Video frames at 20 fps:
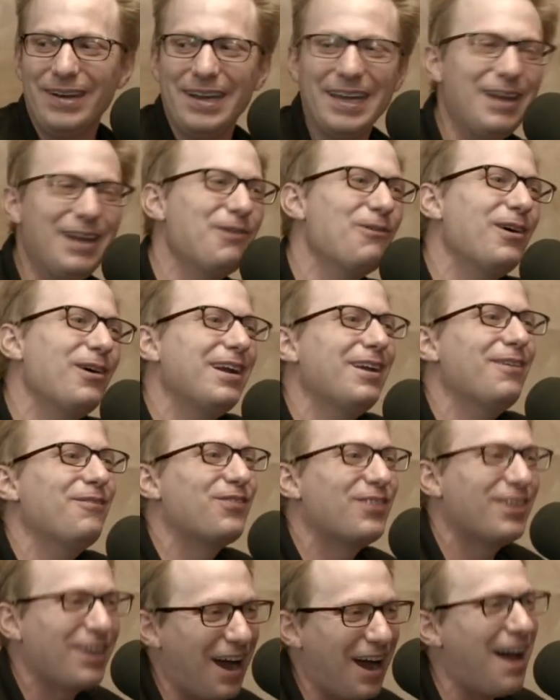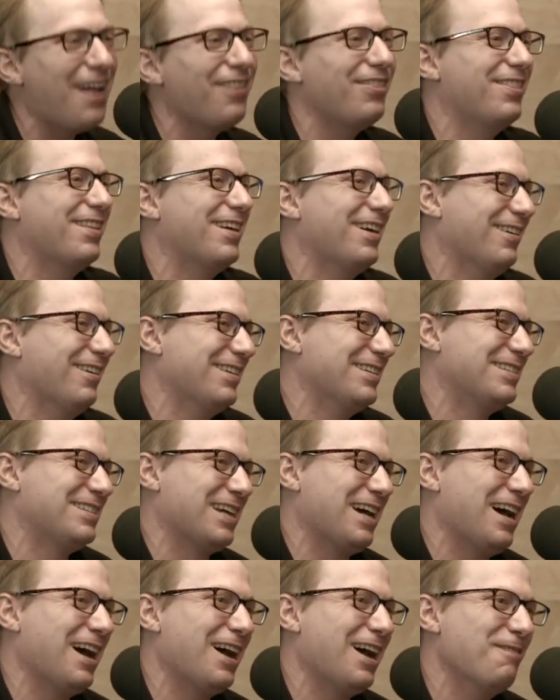He wouldn't have gotten there in
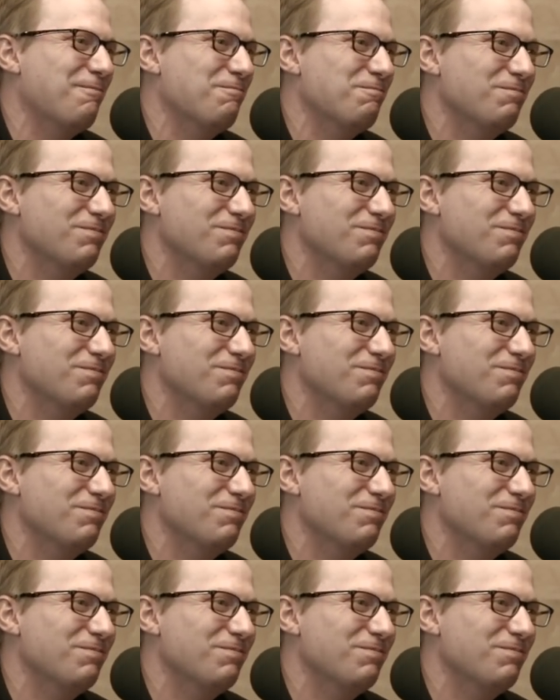time.